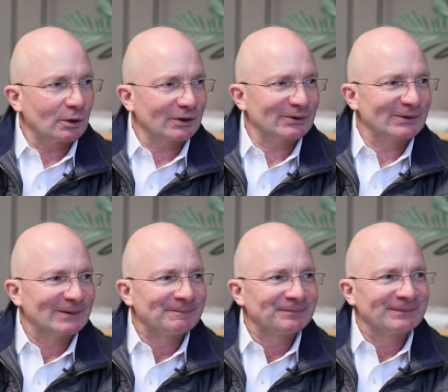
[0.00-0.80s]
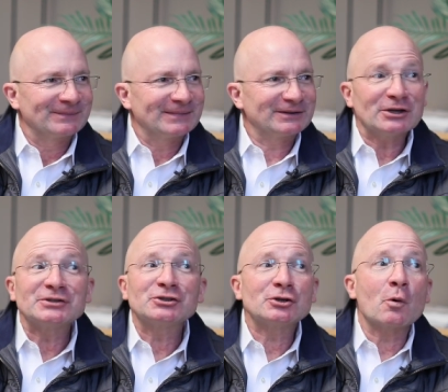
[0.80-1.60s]
water. Hmm.
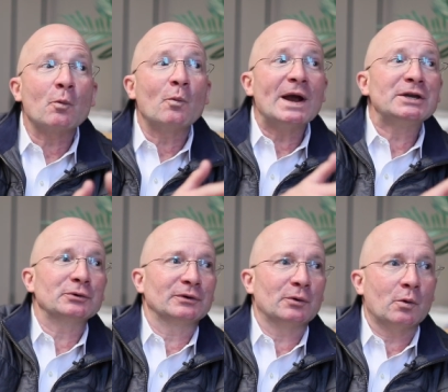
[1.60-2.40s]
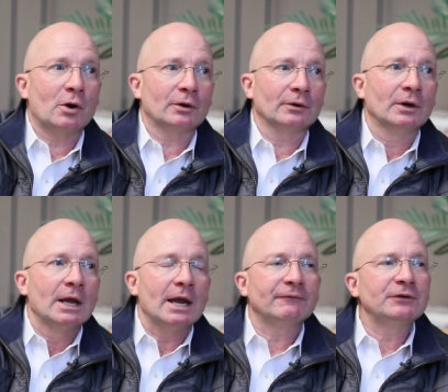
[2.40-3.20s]
doesn't yeah. start when you're in the water. Right.
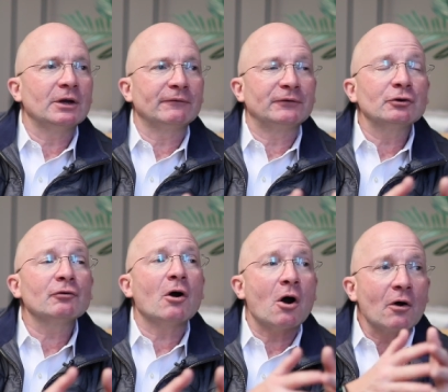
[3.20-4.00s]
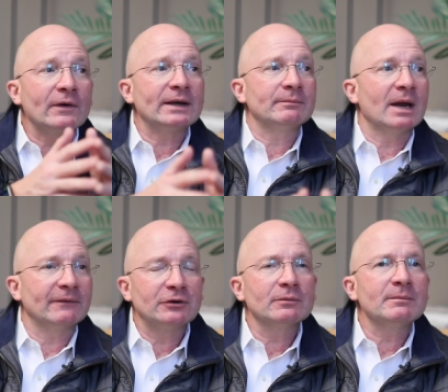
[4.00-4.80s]
If, if you're already,
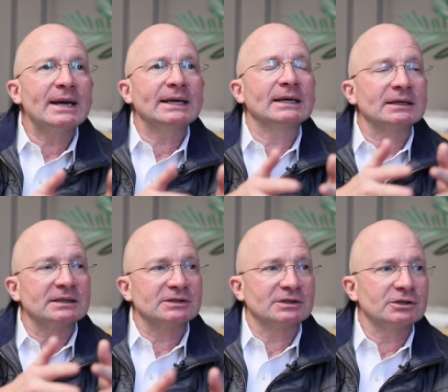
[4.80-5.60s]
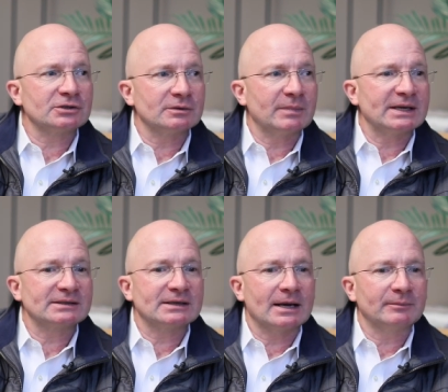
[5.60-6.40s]
if you're making a decision
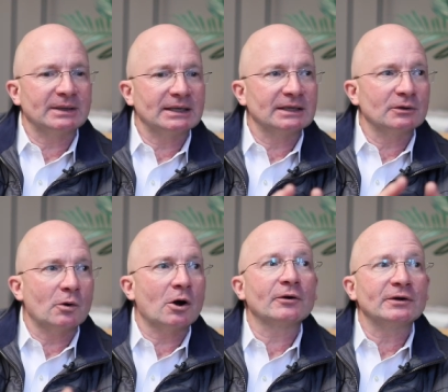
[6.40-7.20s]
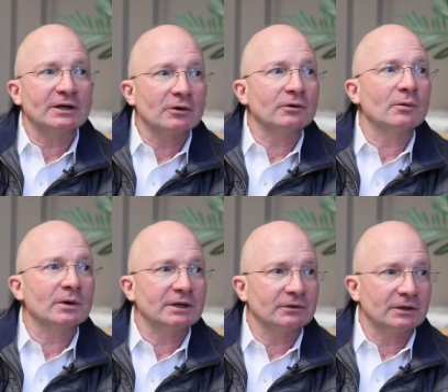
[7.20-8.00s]
based on being in the water and you don't know
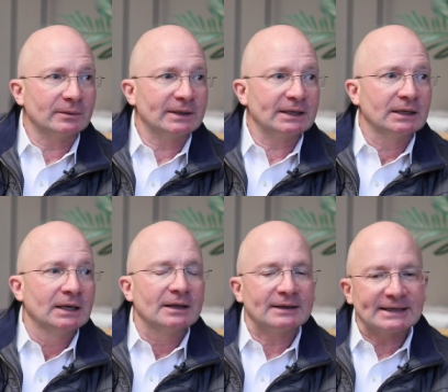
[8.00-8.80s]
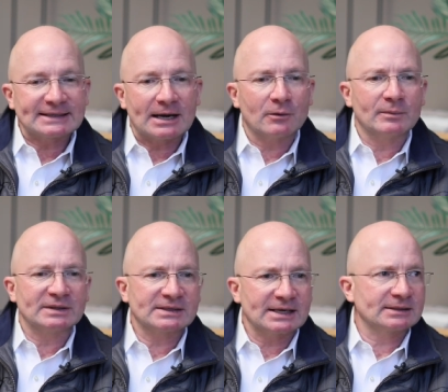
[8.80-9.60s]
what you're doing, that's how
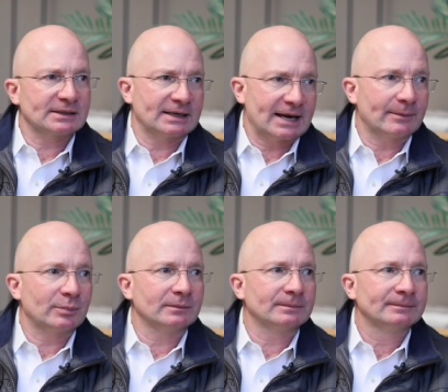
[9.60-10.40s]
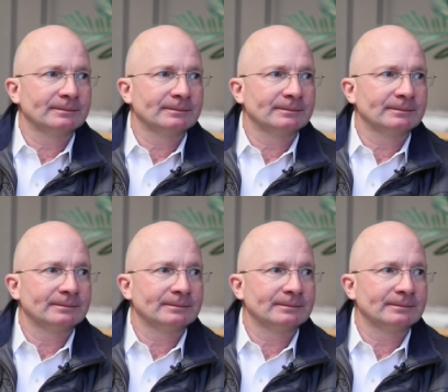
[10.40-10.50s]
mistakes can happen.